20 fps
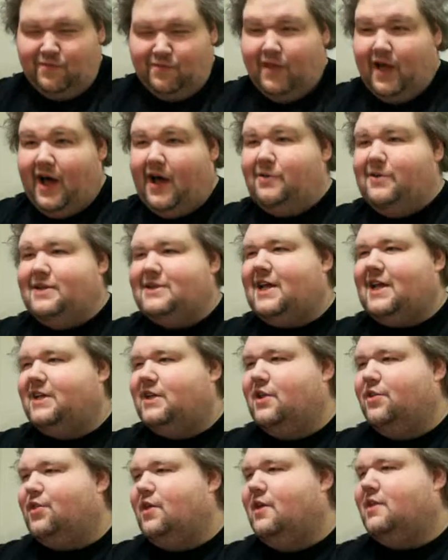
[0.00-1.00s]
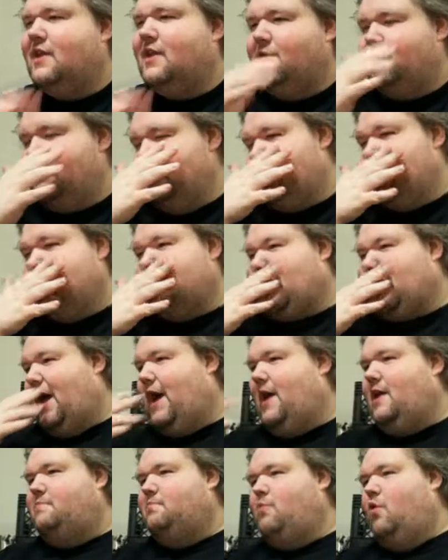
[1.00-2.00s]
I would like to think that it would just
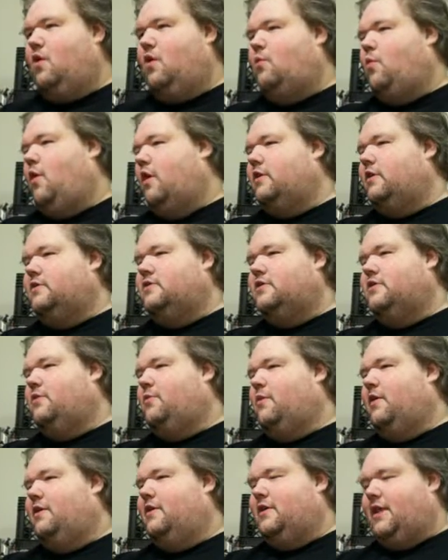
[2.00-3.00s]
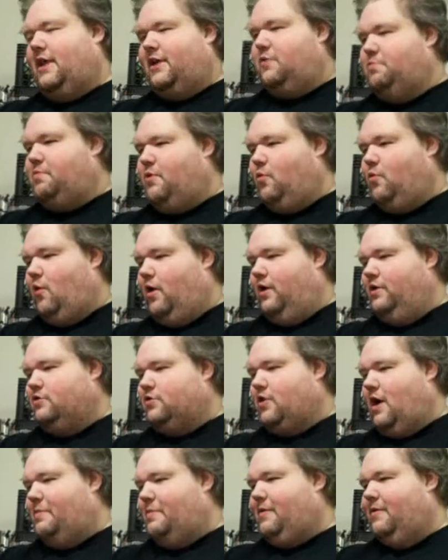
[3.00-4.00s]
add more water to the water. Like you put one
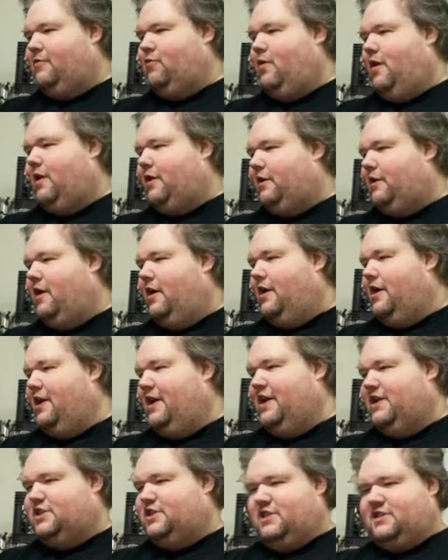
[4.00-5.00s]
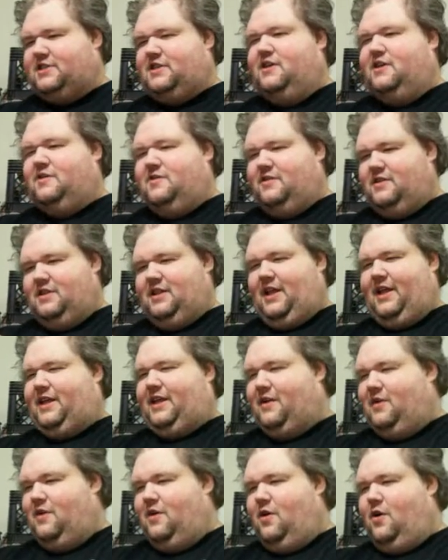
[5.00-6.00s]
drop of water on it and it just like
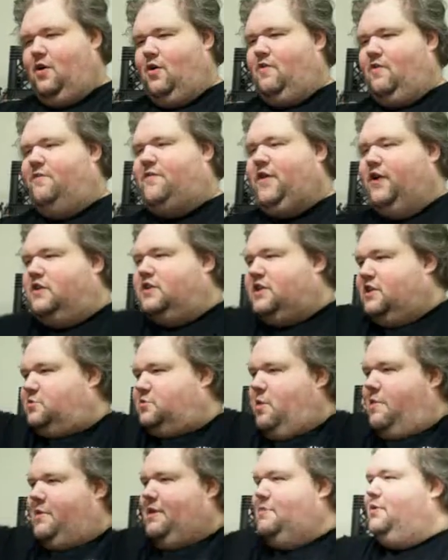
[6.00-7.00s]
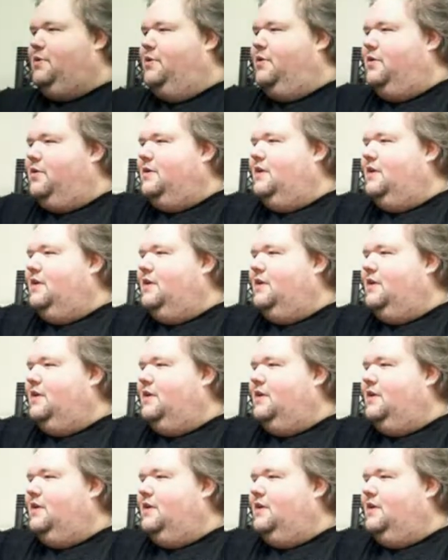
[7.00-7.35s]
fills a swimming pool.